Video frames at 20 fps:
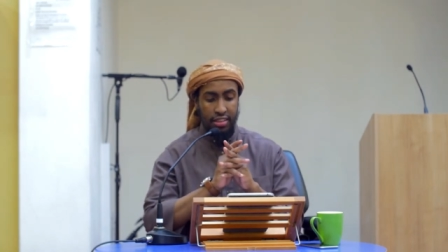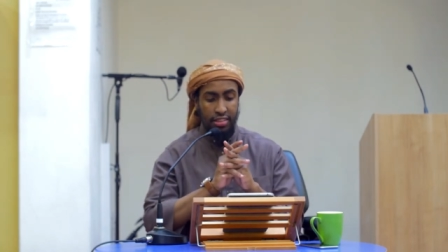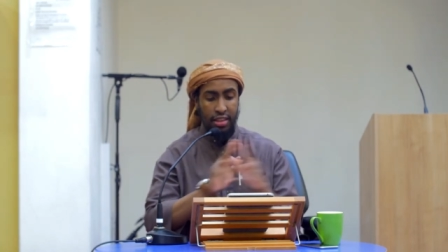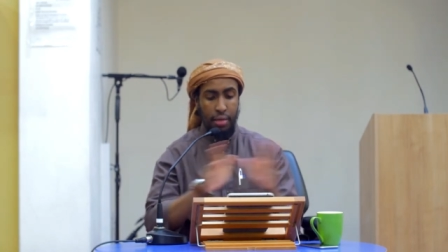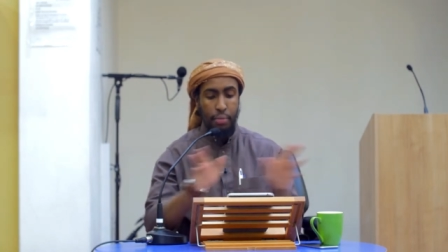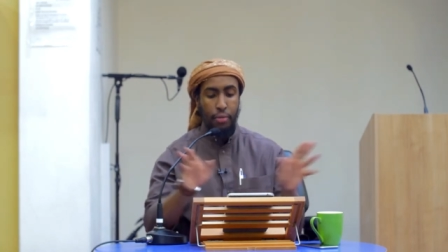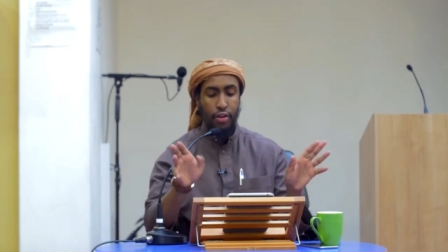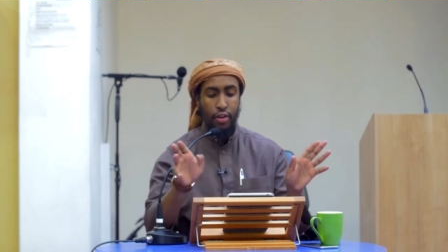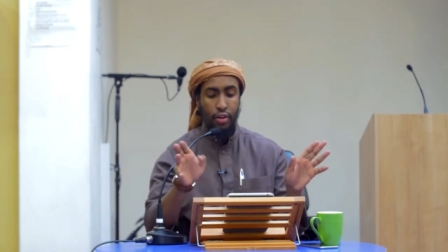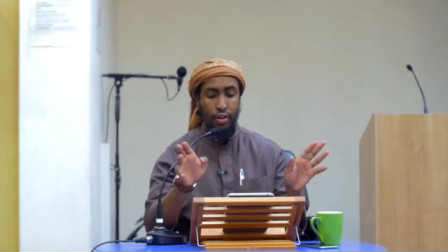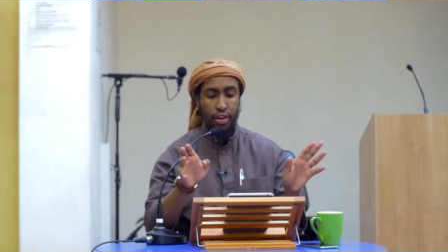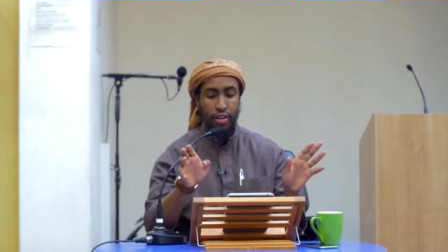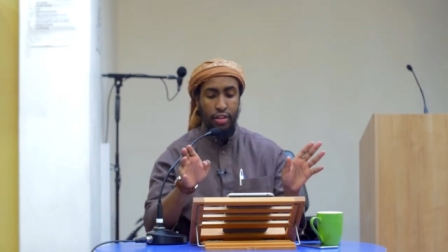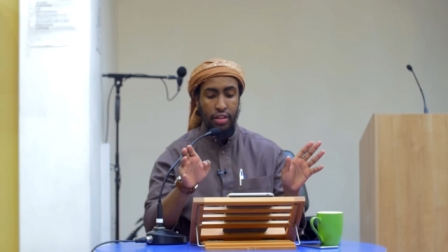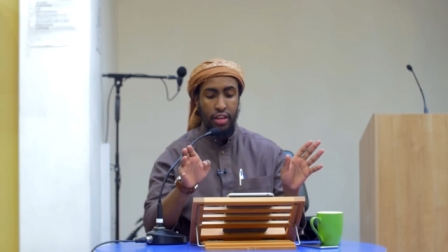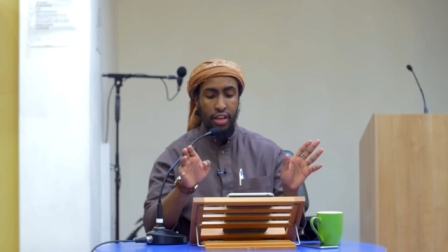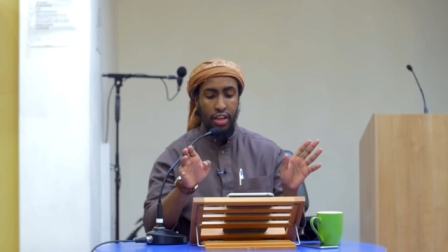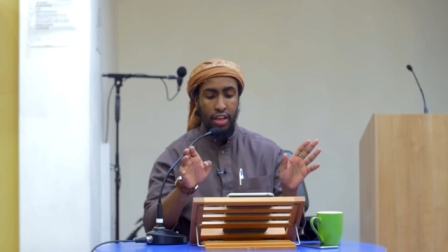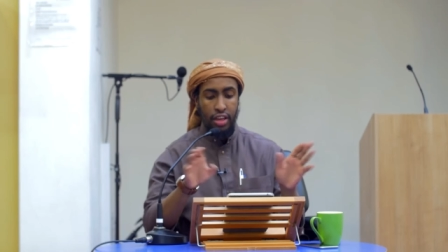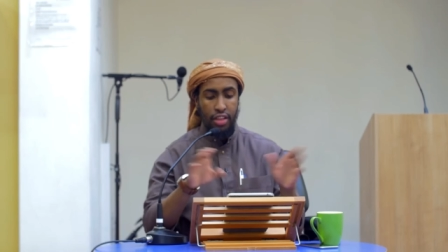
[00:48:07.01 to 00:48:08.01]
separate on?
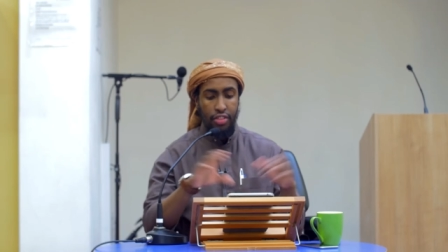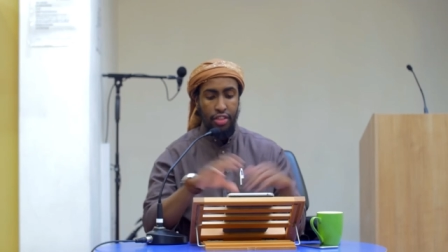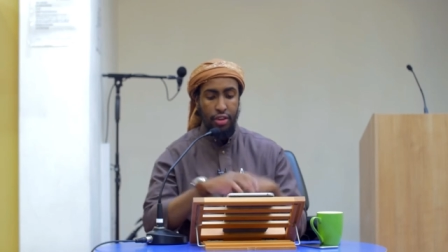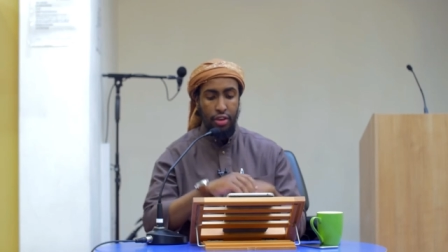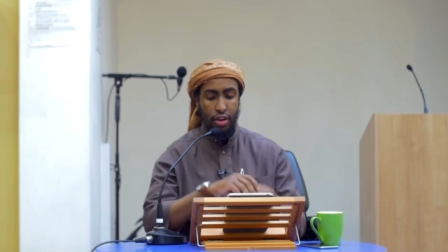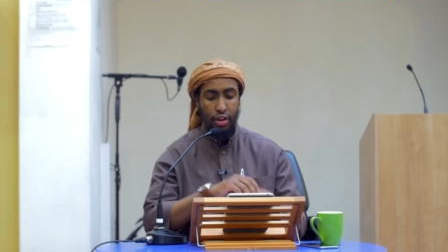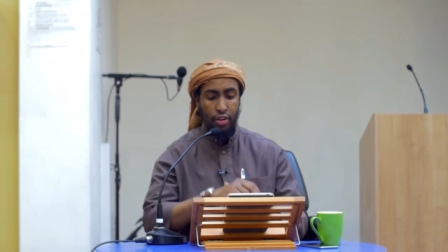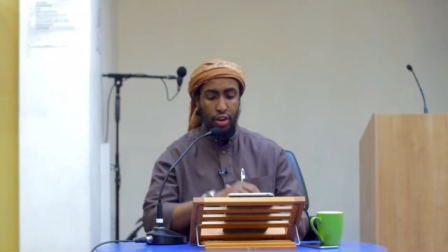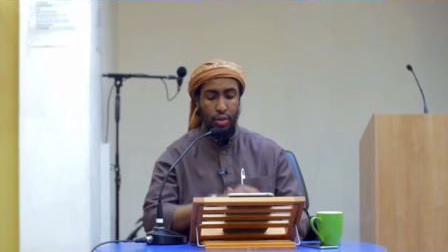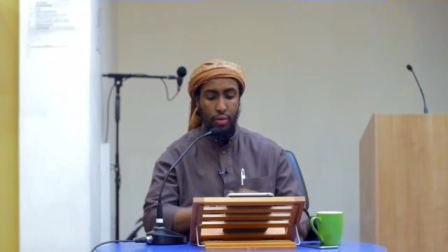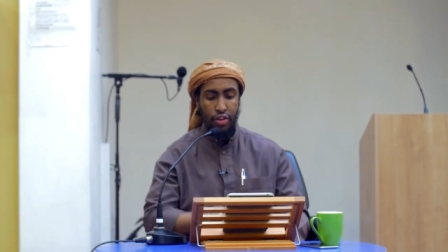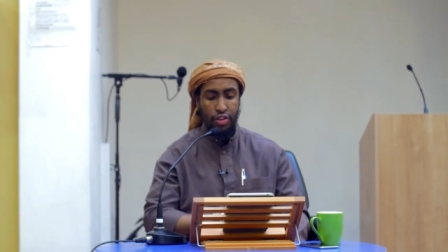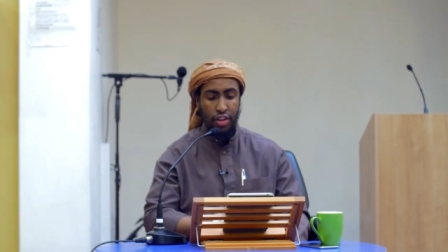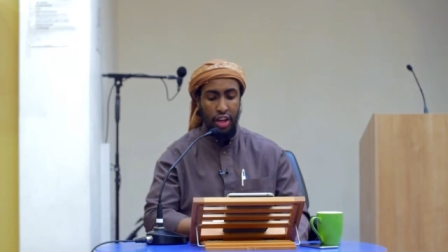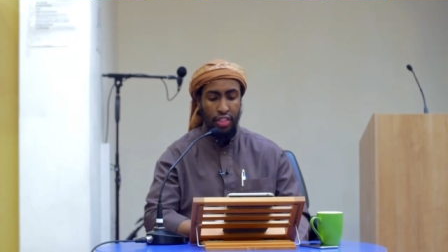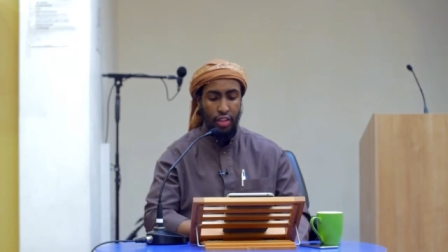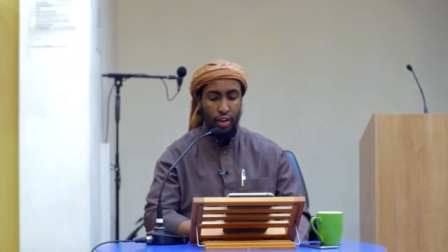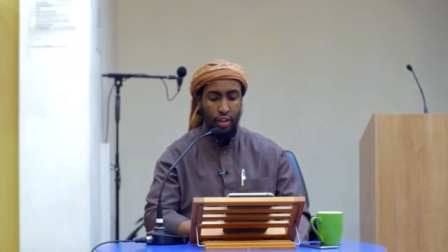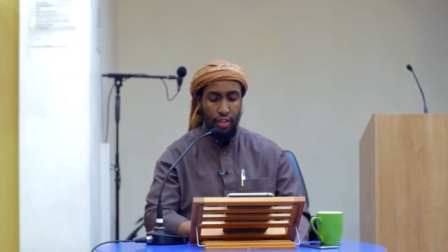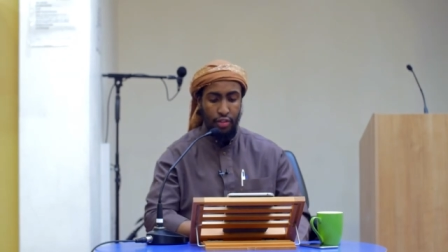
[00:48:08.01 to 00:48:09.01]
They agree with each
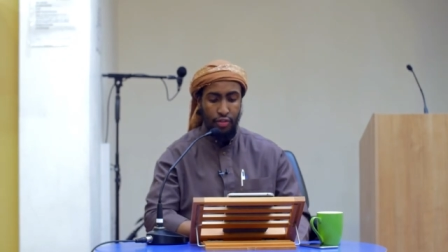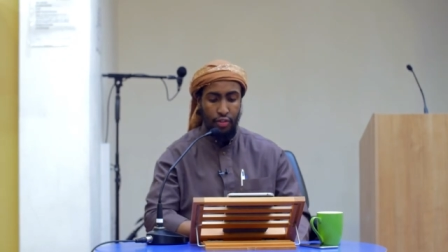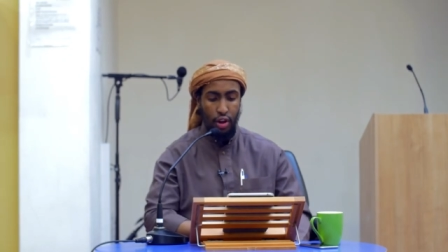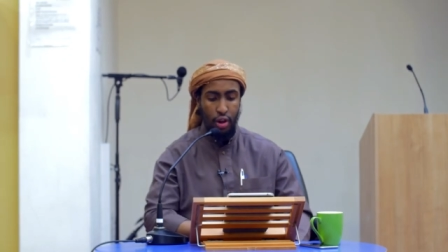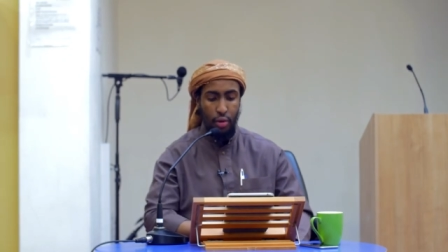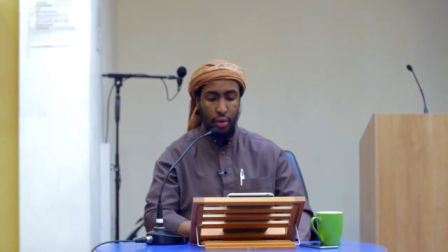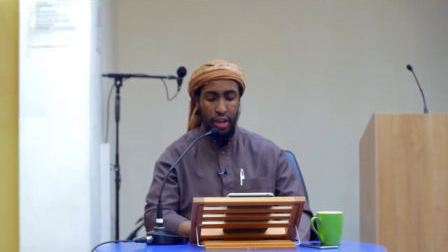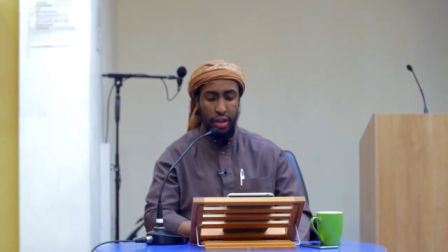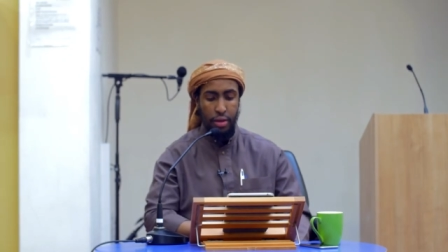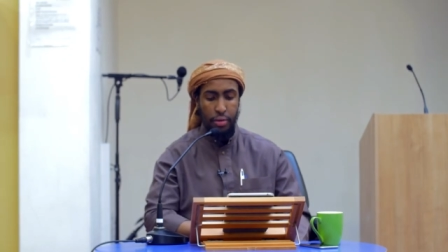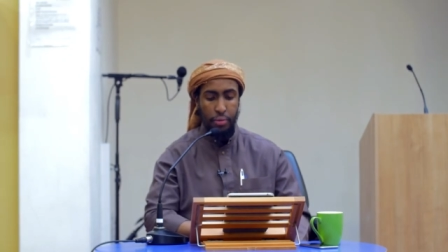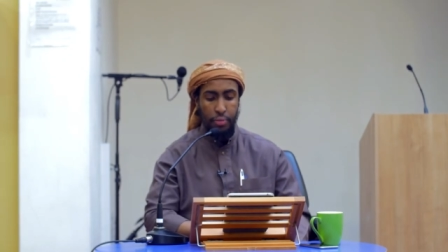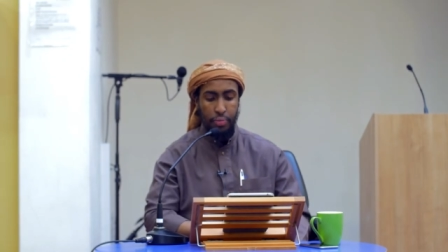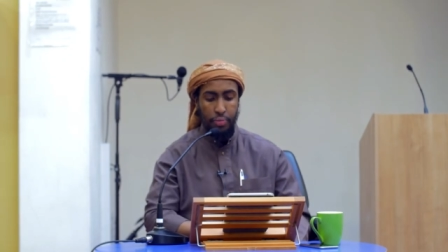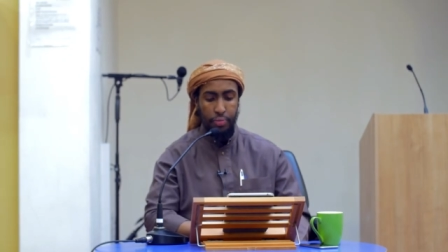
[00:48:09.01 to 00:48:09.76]
other on the following.